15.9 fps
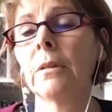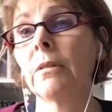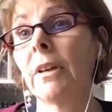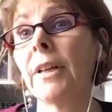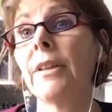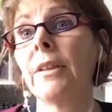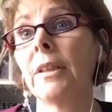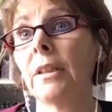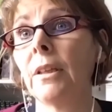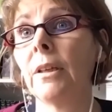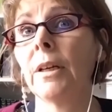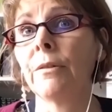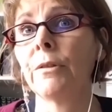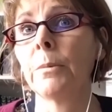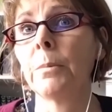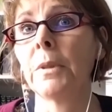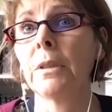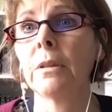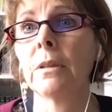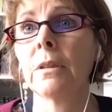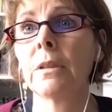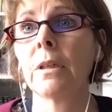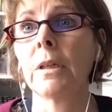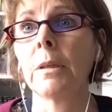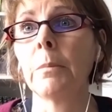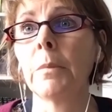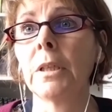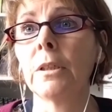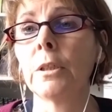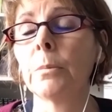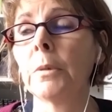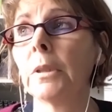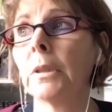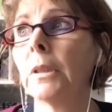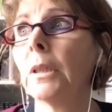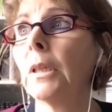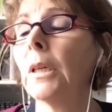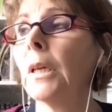or I think you have to be good at time management.